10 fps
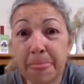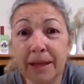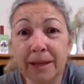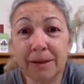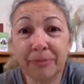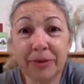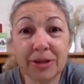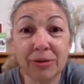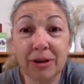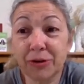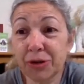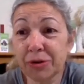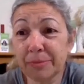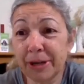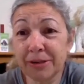They just don't have
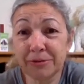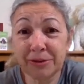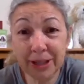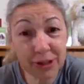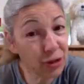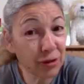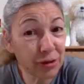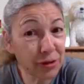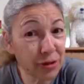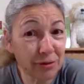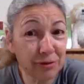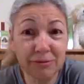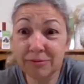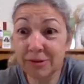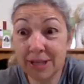sugar, but I don't like sugar.
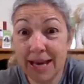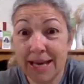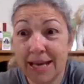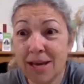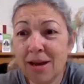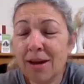So yay.